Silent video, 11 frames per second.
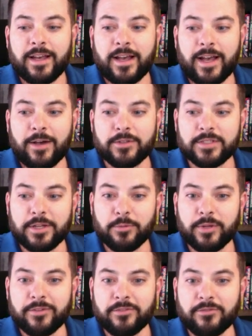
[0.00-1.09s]
I was a little
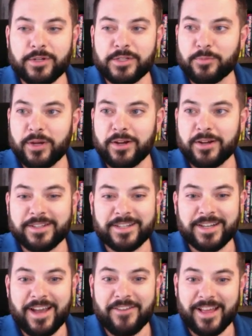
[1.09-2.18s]
bit of a free spirit, didn't
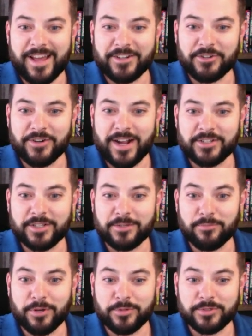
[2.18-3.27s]
have a lot of direction,
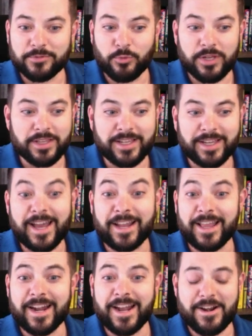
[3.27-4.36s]
but was willing and had a
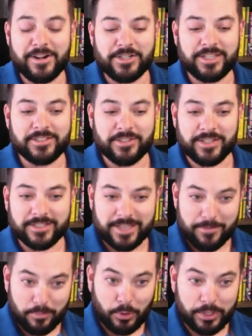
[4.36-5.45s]
lot of energy. So they just
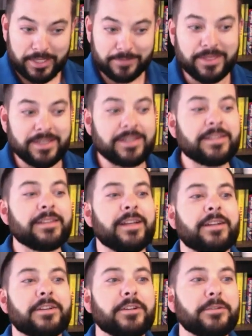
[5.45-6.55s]
kept pointing me like
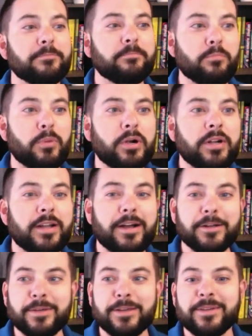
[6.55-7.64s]
a good bird dog,
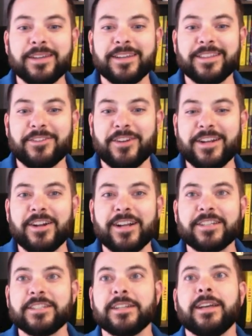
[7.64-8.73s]
maybe in the right
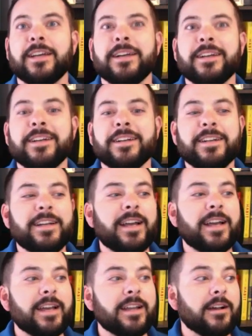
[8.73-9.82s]
direction.
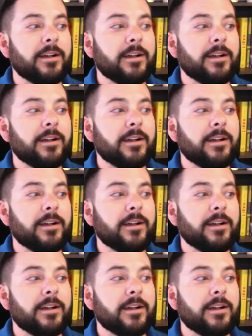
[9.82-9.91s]
And,